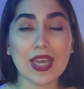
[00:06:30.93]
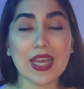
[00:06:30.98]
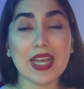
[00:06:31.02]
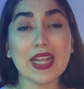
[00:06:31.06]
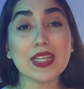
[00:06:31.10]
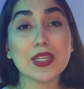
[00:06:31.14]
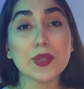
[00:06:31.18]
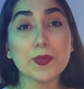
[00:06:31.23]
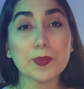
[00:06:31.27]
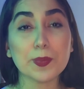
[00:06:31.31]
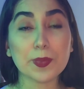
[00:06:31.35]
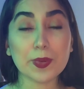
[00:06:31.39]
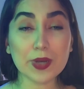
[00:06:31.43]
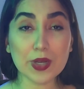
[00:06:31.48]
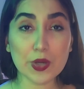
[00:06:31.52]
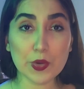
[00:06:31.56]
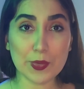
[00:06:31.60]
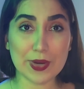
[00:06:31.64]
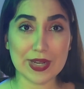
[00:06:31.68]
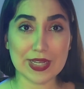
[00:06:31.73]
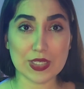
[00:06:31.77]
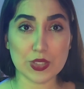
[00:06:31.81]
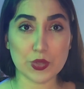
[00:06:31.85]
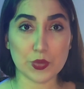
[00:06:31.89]
In the
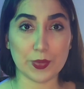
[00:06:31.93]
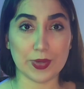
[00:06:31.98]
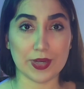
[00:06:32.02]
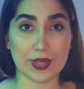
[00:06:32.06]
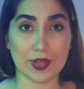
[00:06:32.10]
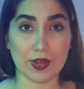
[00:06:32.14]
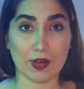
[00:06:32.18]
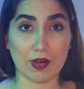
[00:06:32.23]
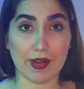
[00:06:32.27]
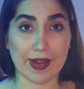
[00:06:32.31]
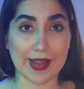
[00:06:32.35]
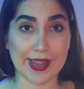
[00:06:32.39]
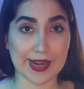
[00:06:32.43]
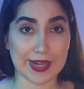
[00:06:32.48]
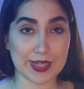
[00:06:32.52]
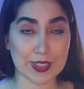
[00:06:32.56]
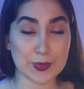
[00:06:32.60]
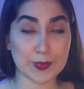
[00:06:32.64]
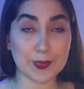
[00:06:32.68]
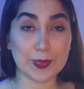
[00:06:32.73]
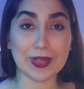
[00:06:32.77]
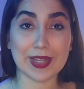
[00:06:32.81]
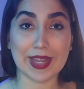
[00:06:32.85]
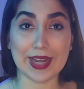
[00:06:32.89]
previous video, I
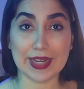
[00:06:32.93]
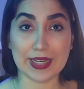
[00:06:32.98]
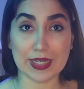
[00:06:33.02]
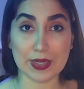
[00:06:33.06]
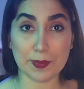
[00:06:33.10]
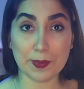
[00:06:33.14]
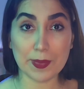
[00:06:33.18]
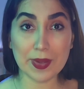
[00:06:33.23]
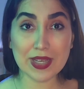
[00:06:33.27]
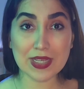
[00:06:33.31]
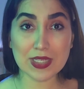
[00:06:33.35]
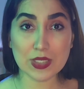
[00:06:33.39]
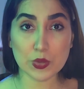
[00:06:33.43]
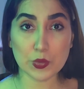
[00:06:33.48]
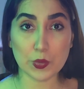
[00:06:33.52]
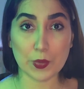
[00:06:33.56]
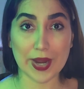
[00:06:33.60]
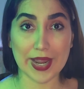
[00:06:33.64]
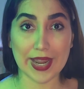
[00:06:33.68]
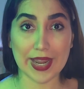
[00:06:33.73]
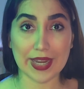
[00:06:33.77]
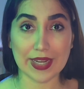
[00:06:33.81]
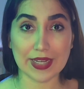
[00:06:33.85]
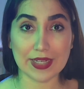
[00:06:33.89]
explained the best
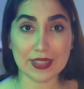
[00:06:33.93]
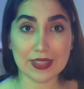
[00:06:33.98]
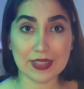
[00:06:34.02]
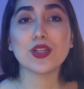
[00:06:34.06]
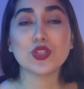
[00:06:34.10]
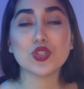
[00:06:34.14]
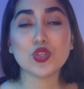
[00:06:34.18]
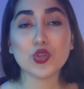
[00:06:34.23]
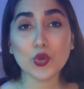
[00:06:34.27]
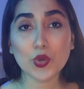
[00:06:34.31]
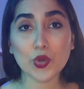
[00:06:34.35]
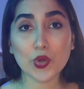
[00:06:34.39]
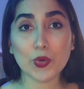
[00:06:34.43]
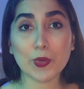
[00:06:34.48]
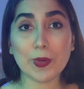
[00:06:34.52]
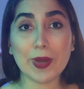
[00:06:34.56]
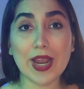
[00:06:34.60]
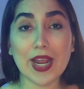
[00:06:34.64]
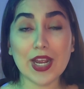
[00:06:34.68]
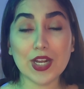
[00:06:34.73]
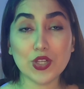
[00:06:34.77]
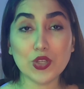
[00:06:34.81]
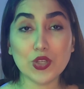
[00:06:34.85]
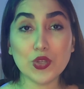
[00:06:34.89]
way to
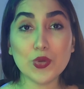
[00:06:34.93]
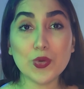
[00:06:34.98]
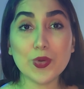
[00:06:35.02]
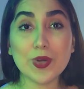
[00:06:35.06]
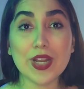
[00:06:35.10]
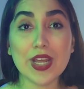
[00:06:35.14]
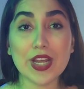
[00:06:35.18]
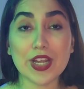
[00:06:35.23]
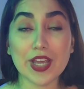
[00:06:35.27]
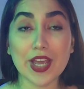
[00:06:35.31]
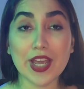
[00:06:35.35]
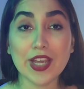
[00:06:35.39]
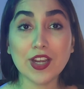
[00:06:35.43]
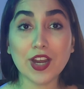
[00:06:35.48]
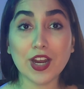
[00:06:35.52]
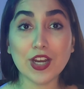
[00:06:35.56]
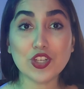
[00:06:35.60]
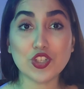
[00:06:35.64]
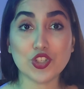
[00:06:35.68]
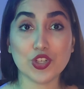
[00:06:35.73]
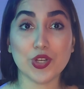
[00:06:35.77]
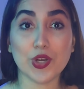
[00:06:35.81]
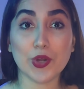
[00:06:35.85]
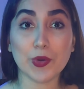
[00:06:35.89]
create unique
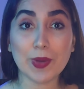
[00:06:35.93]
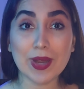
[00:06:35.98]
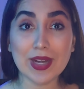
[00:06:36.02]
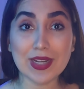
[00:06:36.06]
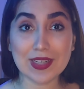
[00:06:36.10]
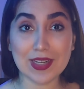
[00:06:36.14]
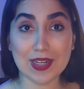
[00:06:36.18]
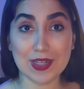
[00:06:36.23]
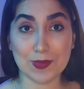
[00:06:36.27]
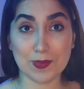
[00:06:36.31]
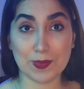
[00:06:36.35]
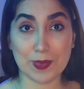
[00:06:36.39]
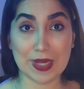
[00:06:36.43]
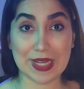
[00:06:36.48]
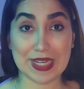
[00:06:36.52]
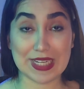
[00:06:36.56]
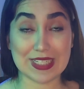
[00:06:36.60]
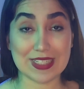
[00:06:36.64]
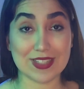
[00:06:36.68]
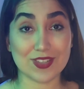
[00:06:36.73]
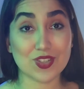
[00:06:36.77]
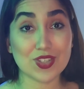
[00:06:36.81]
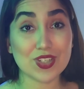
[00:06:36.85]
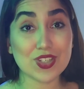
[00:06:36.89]
AI-generated
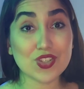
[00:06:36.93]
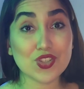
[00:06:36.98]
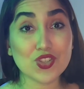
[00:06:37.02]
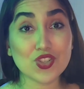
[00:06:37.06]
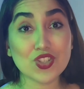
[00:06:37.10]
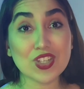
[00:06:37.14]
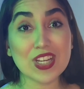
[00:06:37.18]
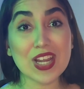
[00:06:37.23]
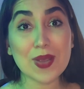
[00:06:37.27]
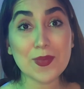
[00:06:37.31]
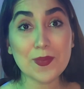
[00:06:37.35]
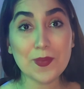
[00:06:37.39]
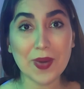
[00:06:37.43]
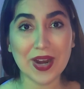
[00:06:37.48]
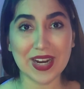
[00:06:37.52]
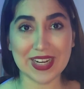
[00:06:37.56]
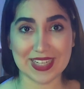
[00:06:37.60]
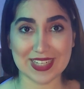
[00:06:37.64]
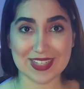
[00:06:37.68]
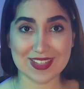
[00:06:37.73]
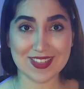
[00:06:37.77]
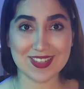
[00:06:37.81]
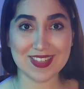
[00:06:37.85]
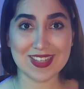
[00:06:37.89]
pins step
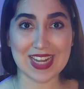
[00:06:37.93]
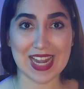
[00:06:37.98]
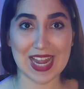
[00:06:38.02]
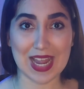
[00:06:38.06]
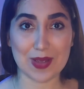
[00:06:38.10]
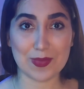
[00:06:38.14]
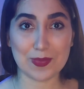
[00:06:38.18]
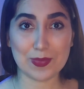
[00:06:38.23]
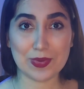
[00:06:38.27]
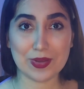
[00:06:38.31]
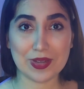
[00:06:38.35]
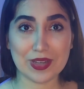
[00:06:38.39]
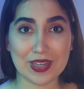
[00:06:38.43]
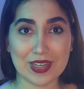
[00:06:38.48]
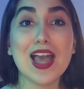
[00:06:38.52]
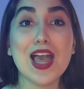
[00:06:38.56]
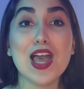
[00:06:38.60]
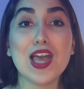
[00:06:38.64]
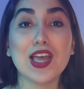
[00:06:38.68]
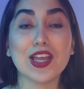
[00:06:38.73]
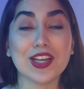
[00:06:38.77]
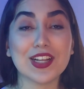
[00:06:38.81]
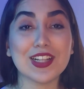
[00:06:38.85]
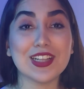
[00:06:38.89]
by step.
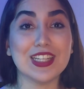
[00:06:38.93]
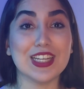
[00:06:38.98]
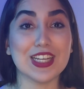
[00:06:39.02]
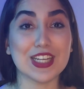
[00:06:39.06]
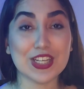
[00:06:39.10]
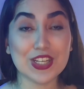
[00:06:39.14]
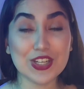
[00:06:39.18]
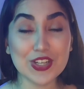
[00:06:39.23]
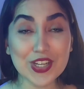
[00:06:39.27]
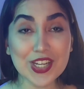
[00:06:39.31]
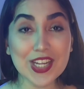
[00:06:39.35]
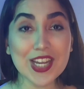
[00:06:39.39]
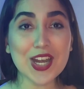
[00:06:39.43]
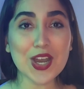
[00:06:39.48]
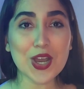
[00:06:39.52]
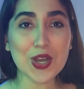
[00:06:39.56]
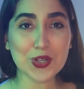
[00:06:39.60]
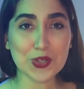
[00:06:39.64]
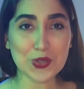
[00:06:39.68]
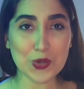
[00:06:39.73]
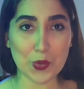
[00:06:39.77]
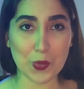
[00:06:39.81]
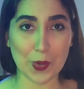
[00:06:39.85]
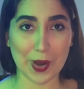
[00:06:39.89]
Click
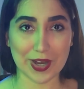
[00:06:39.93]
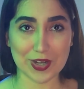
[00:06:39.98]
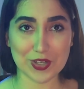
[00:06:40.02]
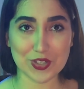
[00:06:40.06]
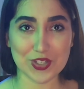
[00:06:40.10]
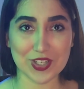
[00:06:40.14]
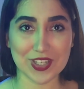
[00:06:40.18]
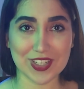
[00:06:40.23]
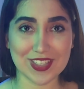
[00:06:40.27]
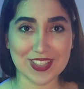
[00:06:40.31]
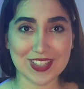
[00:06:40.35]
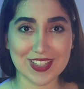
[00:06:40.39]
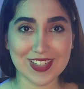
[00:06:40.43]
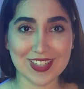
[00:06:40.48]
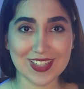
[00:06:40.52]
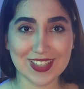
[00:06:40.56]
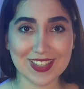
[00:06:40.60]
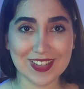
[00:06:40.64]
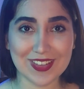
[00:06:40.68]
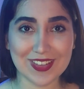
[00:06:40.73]
here to watch it.